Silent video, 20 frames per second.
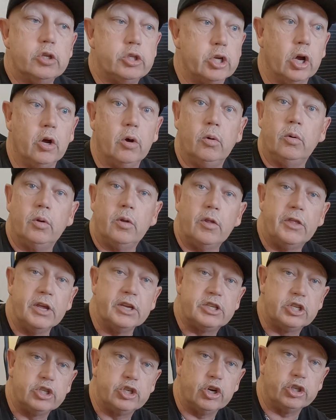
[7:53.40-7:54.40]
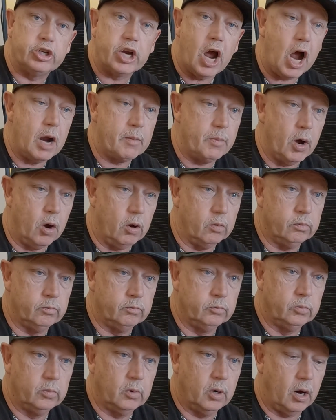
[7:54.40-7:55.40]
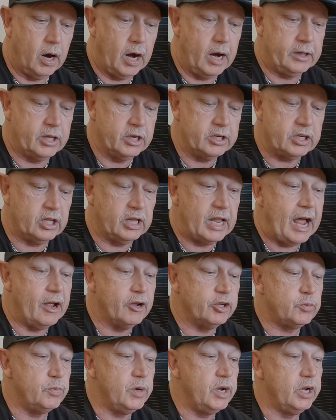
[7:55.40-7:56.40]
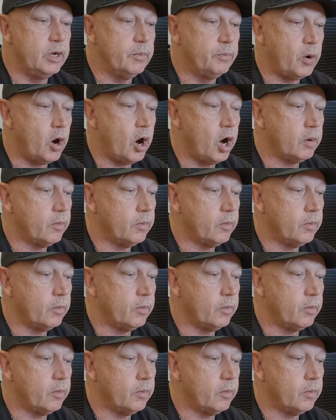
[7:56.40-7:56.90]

So this is your dog bone. All right, this allows me to